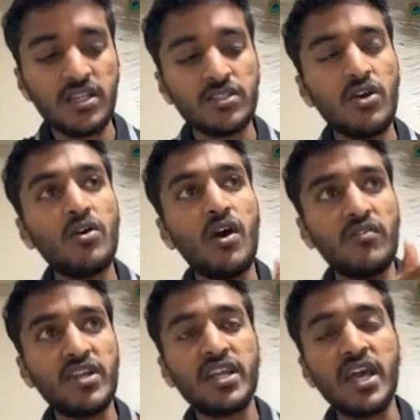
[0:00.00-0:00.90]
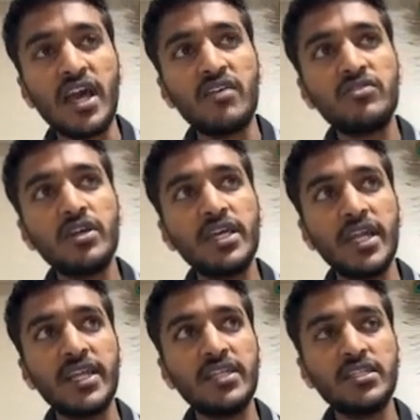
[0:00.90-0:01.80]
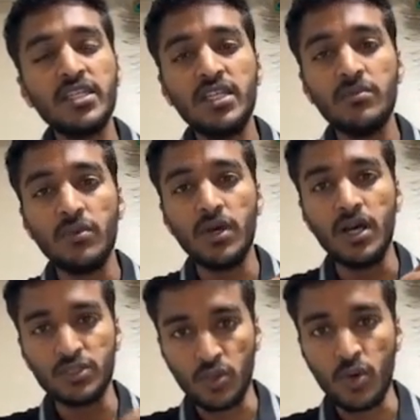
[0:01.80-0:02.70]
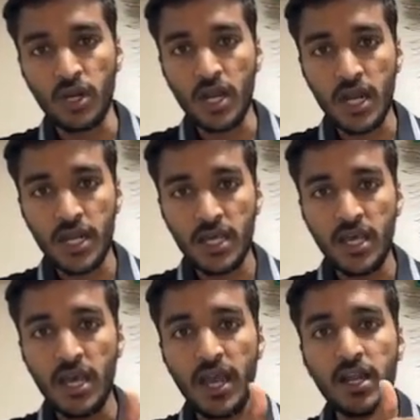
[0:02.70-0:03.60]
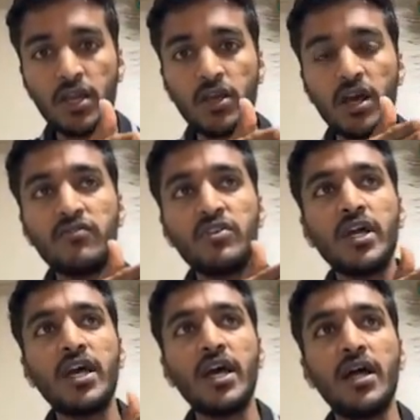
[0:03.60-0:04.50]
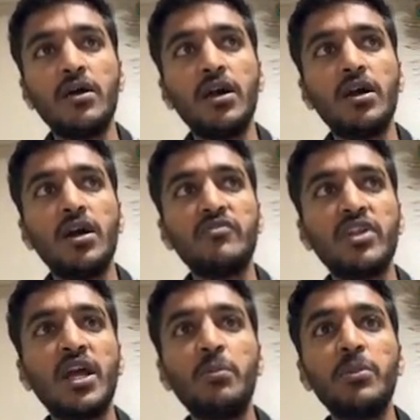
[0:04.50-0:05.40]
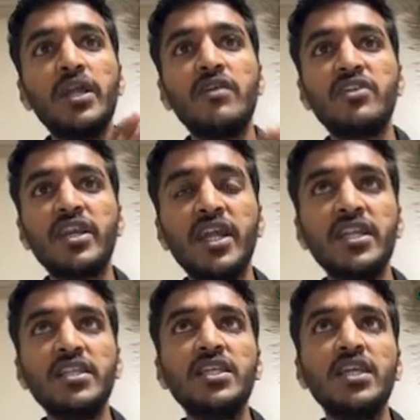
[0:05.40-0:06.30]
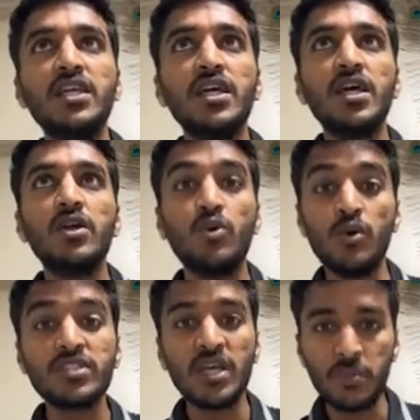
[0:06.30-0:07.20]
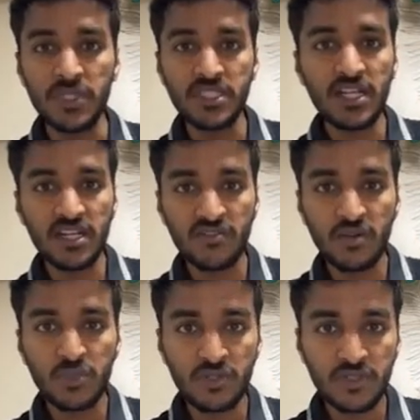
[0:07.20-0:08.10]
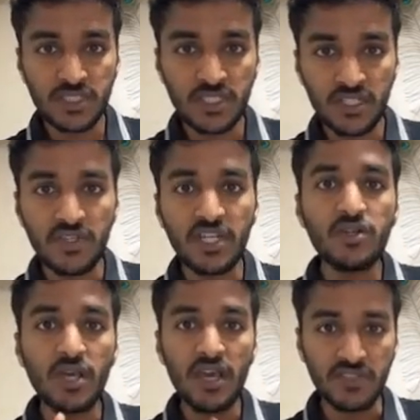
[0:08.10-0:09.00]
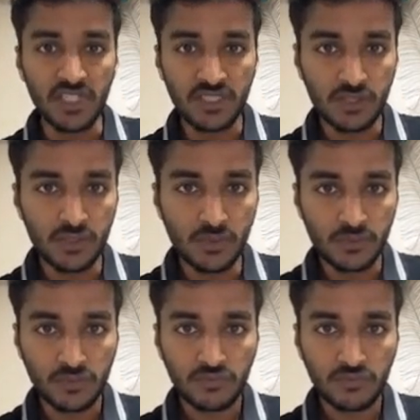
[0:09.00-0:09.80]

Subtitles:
So after getting the scorecard and after getting the course completion letter from university, we need to have these two.